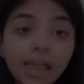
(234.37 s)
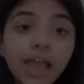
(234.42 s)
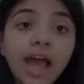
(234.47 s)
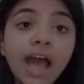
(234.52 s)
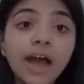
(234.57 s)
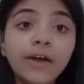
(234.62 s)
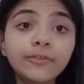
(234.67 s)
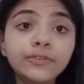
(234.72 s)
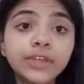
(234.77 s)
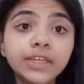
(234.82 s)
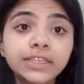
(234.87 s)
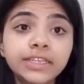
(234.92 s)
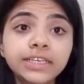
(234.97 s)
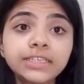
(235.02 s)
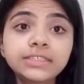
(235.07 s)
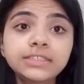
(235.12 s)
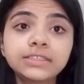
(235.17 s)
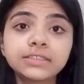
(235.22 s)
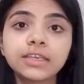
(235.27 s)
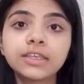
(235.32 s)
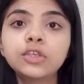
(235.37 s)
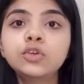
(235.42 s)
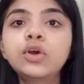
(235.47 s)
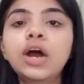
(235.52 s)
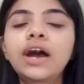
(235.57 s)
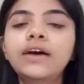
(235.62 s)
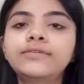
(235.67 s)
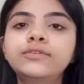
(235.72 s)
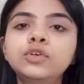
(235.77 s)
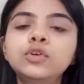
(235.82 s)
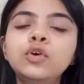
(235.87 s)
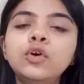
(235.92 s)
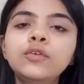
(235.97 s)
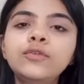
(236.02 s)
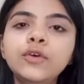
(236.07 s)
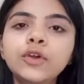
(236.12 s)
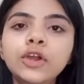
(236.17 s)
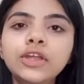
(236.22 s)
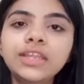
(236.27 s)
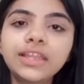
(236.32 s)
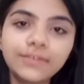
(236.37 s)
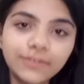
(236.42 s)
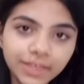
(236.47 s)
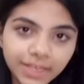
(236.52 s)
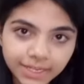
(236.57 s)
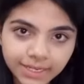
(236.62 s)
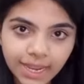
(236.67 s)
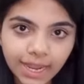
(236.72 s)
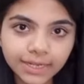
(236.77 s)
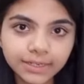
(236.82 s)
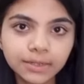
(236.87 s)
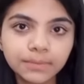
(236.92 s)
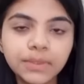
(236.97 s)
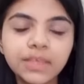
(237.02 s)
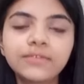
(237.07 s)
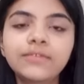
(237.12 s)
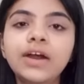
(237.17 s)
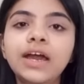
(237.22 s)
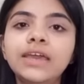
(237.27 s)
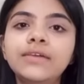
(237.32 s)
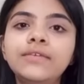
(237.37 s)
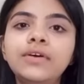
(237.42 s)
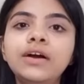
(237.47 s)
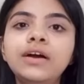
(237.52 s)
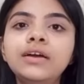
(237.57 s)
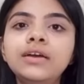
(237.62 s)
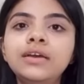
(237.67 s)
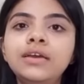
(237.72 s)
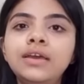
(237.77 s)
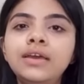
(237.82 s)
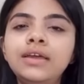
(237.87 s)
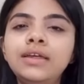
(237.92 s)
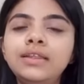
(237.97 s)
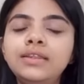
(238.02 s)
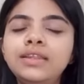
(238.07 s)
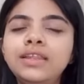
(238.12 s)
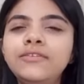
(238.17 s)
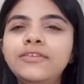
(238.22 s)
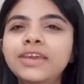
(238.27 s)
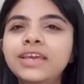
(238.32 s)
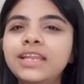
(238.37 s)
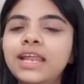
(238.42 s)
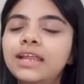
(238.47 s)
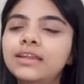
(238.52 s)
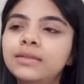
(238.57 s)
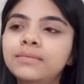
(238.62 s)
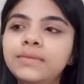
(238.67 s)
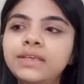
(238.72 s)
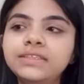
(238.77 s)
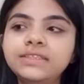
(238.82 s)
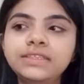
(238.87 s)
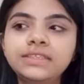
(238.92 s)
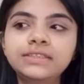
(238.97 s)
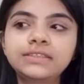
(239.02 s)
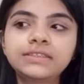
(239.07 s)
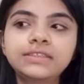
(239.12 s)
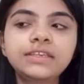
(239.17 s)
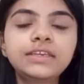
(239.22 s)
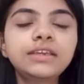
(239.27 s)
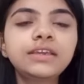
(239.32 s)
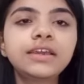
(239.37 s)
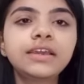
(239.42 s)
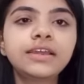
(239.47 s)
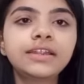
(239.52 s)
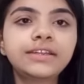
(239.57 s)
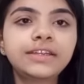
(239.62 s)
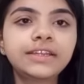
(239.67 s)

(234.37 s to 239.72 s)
After this, you have to go for your living anatomy Viva. Living anatomy is easy. It